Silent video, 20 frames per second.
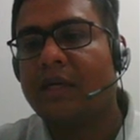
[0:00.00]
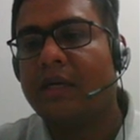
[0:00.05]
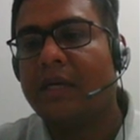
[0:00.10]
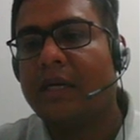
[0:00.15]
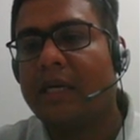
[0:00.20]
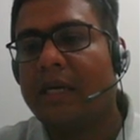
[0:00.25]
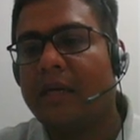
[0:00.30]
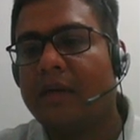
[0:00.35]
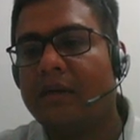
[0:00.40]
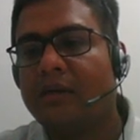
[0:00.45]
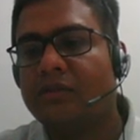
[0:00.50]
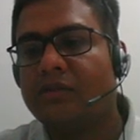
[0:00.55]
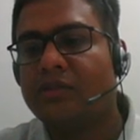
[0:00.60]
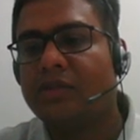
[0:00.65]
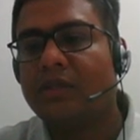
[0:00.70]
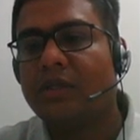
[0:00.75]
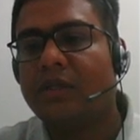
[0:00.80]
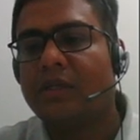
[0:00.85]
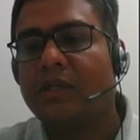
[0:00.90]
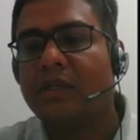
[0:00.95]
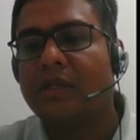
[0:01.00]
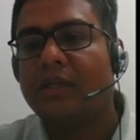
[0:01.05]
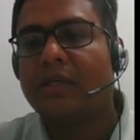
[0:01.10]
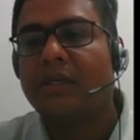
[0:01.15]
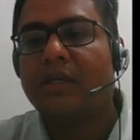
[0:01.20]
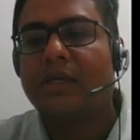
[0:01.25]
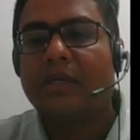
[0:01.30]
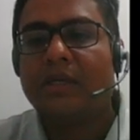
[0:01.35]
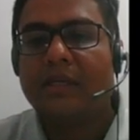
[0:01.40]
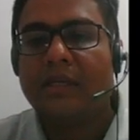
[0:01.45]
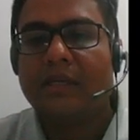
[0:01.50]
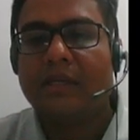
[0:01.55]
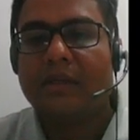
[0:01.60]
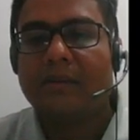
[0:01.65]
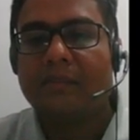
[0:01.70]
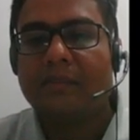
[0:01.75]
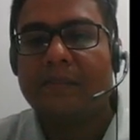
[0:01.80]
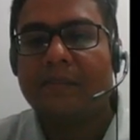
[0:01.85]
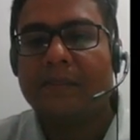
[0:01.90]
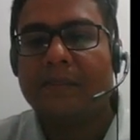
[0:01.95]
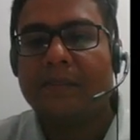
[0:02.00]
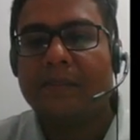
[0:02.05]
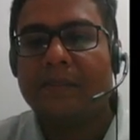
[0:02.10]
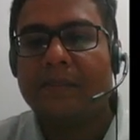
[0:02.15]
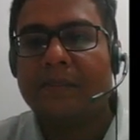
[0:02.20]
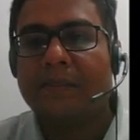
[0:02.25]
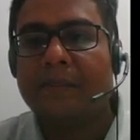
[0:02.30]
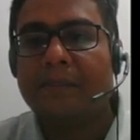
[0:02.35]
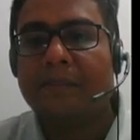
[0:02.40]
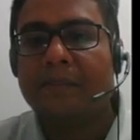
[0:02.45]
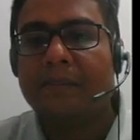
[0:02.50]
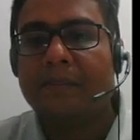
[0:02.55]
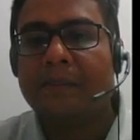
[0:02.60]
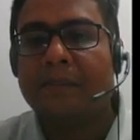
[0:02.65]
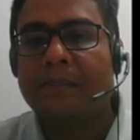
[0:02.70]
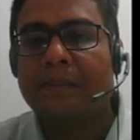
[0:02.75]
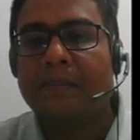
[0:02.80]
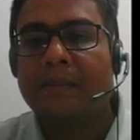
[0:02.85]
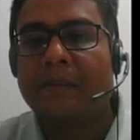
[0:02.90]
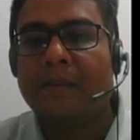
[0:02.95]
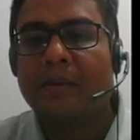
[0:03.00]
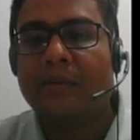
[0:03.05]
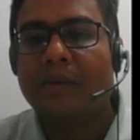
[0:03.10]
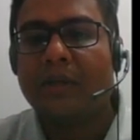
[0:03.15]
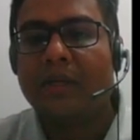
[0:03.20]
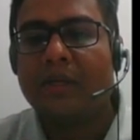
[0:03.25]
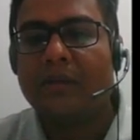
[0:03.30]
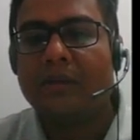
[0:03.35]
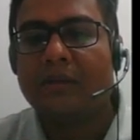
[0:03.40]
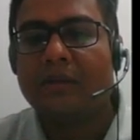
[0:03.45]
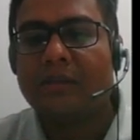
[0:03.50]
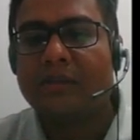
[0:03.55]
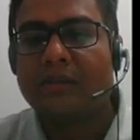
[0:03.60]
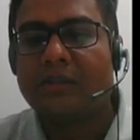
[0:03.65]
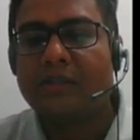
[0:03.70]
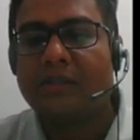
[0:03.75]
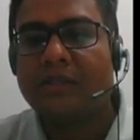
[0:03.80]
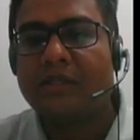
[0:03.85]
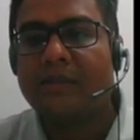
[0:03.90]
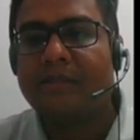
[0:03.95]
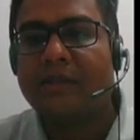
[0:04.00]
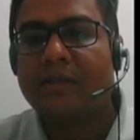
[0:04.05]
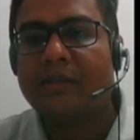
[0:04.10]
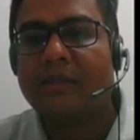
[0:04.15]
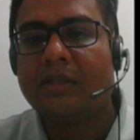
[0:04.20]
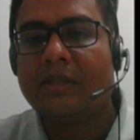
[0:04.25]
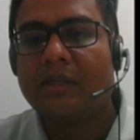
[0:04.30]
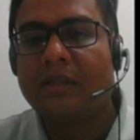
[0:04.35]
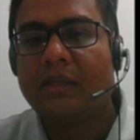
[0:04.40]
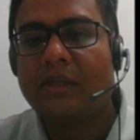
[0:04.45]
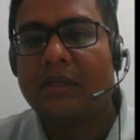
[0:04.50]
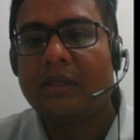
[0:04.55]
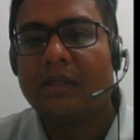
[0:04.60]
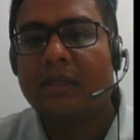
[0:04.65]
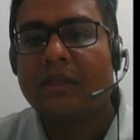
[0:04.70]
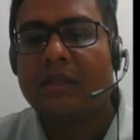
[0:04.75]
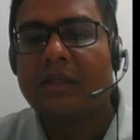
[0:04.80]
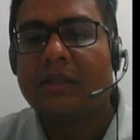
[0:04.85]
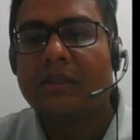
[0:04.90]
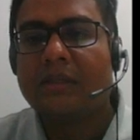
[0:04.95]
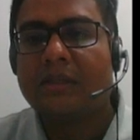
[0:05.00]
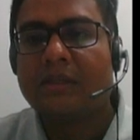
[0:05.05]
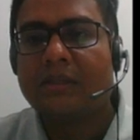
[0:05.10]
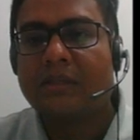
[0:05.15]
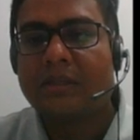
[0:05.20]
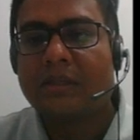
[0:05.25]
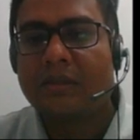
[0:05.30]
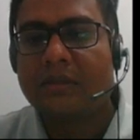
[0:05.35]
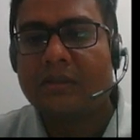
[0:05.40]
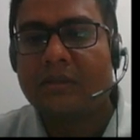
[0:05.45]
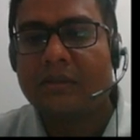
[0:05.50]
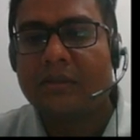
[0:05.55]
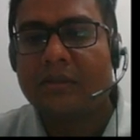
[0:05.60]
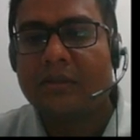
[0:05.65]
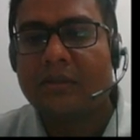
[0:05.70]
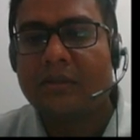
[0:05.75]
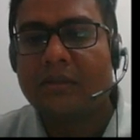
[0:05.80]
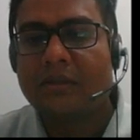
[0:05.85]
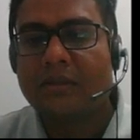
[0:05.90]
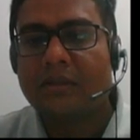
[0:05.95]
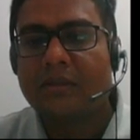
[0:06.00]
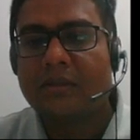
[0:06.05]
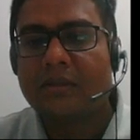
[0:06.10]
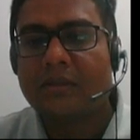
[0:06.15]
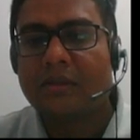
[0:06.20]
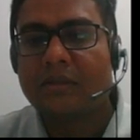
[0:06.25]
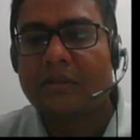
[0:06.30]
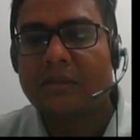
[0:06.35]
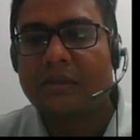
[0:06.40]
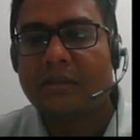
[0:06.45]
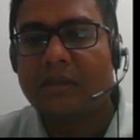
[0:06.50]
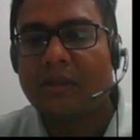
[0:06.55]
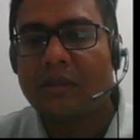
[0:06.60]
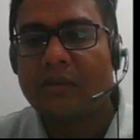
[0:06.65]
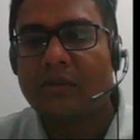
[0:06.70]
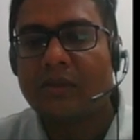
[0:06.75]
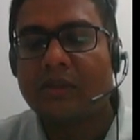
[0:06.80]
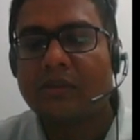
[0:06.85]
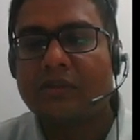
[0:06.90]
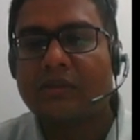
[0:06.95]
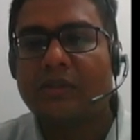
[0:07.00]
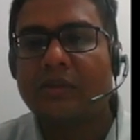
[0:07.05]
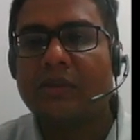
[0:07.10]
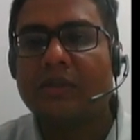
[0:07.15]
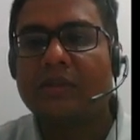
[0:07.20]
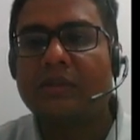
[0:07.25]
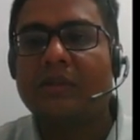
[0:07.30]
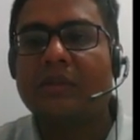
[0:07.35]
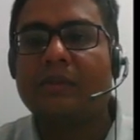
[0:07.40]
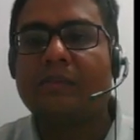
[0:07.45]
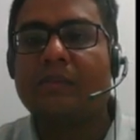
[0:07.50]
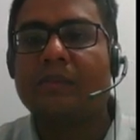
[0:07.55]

energy in between the system and the surroundings during the